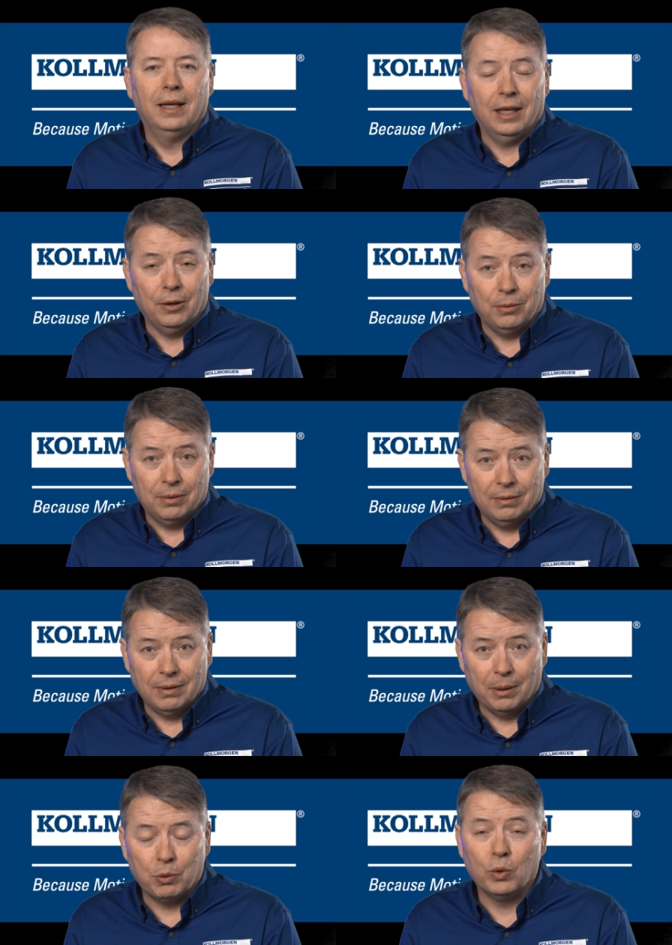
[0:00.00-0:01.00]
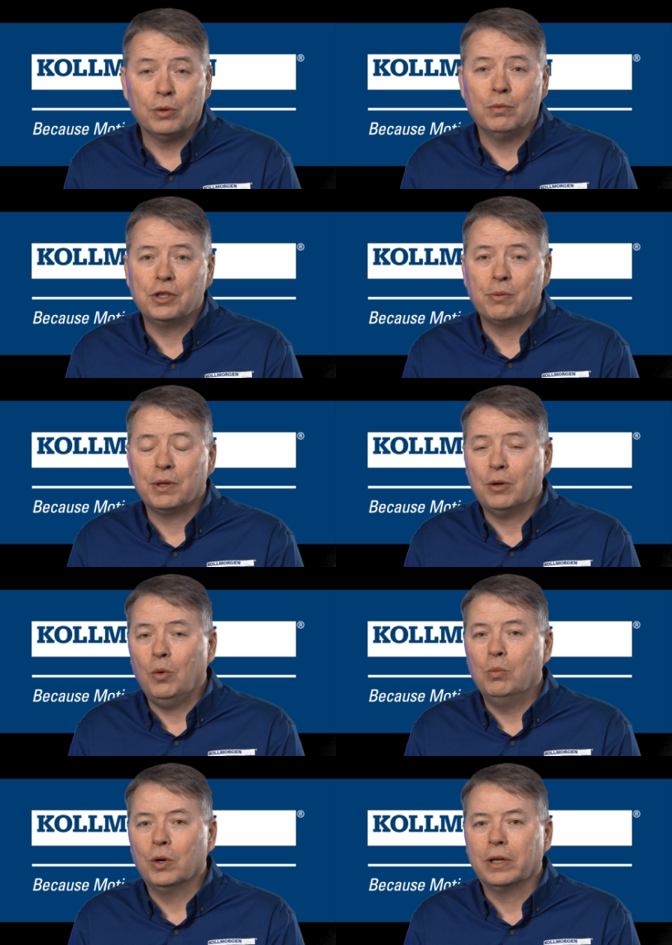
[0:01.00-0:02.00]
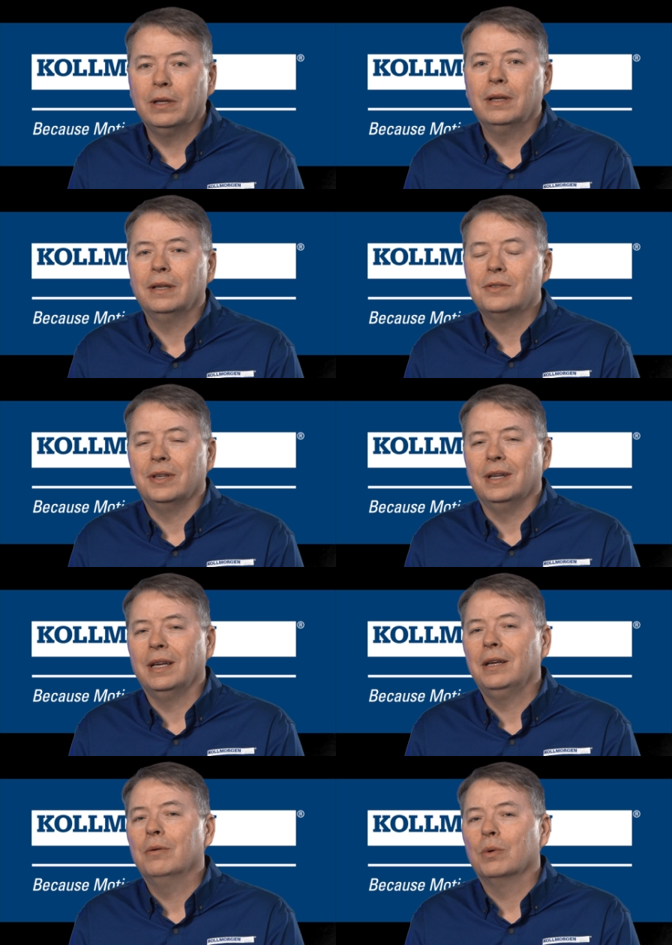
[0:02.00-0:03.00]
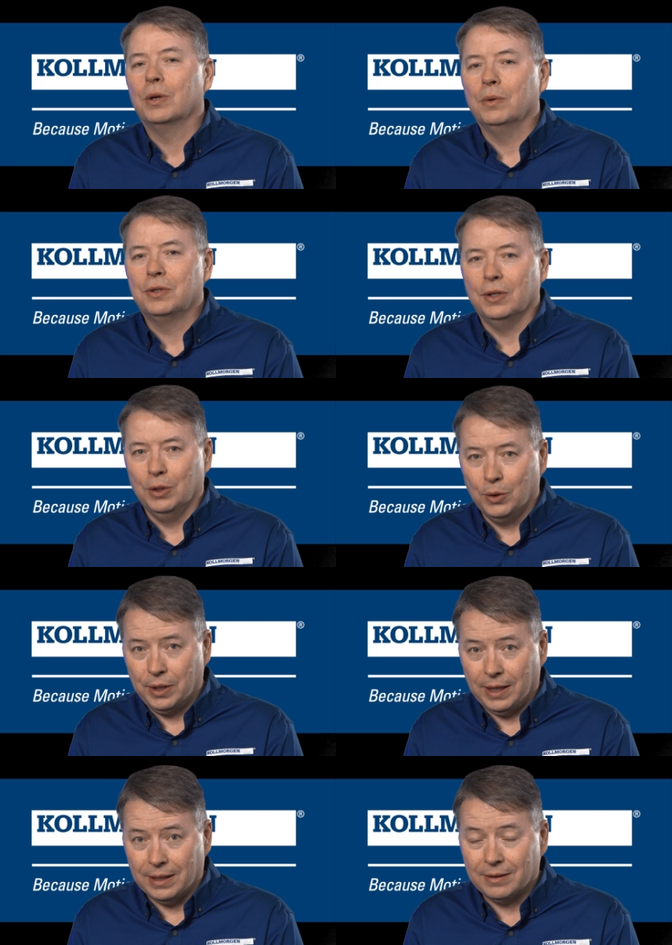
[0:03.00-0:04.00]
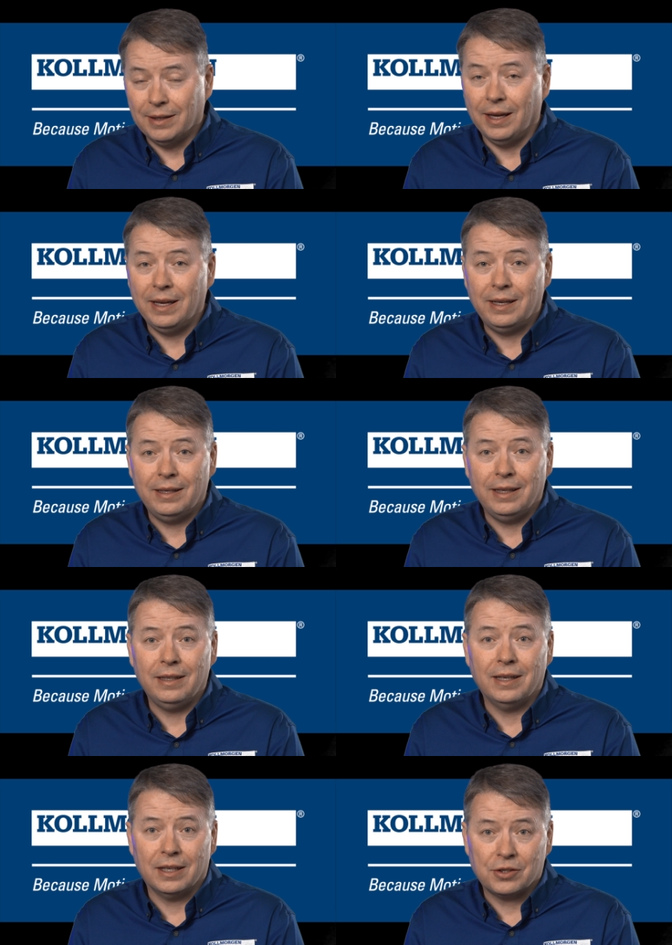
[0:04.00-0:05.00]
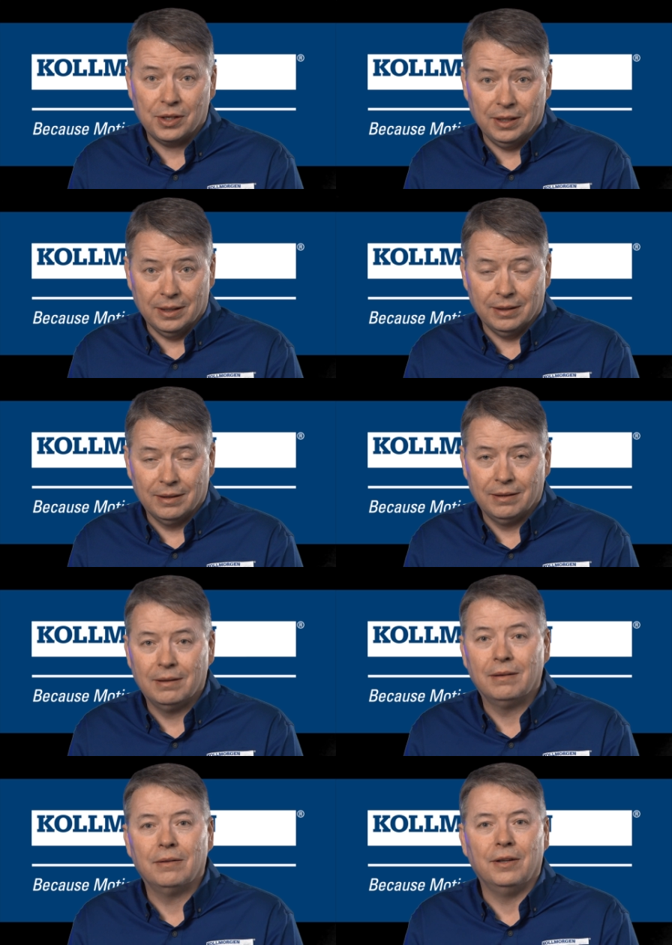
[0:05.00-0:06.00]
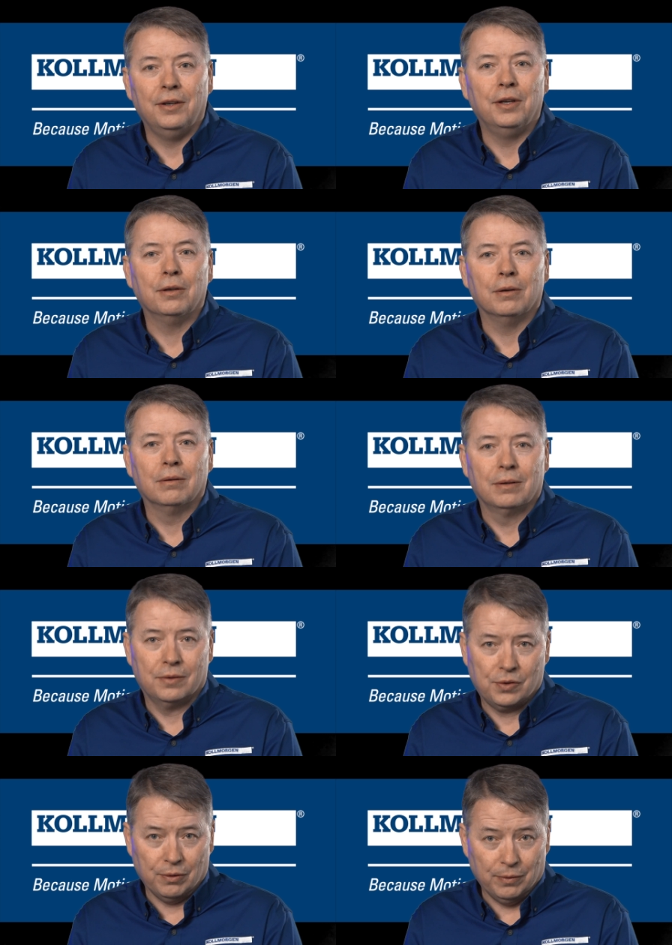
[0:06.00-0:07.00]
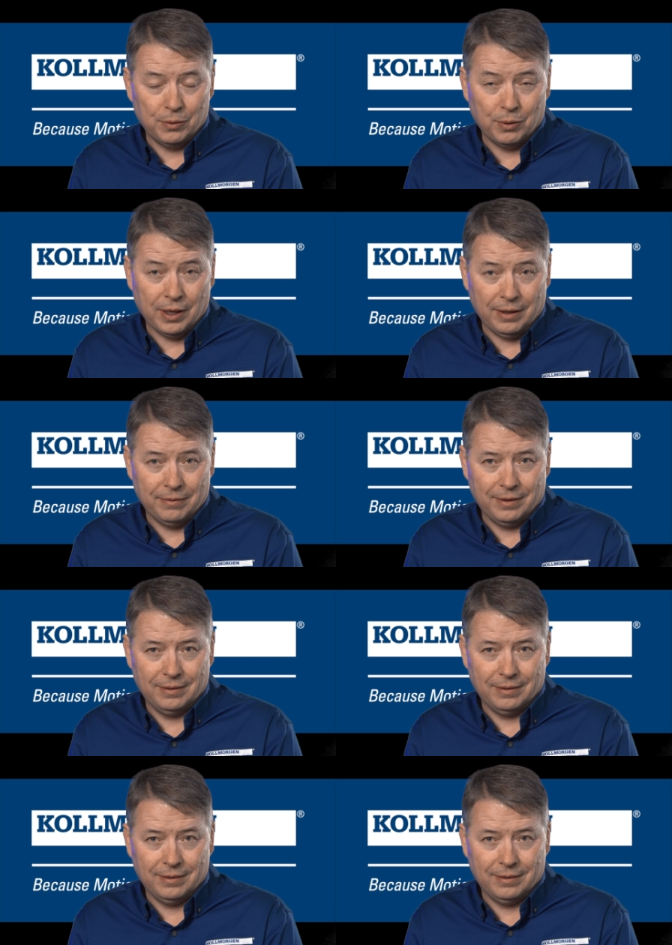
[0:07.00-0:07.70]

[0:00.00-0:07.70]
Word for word: Hello, I'm Gordon Ritchie with Kollmorgen, and today we're going to look at the AKD-N, the near servo drive.